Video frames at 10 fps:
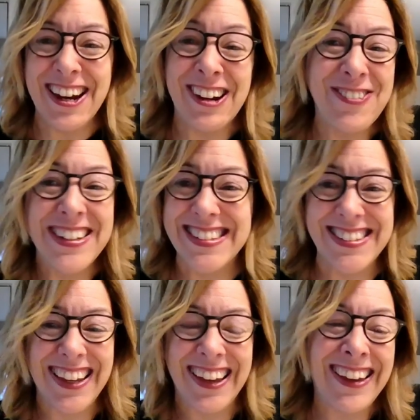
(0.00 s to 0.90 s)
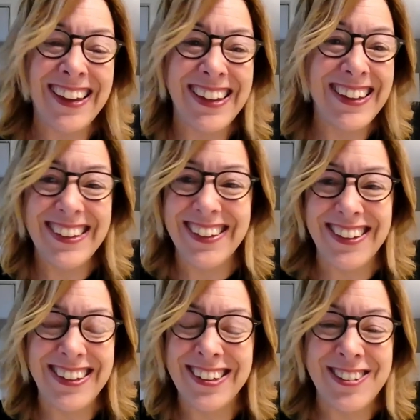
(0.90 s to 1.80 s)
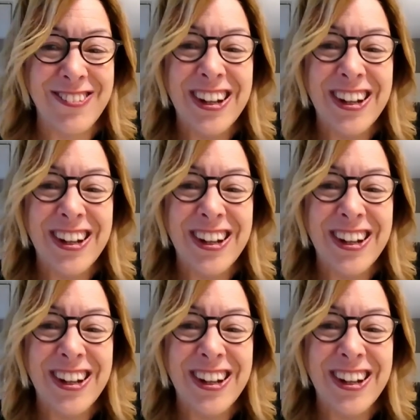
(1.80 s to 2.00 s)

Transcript: there was, uh, you know,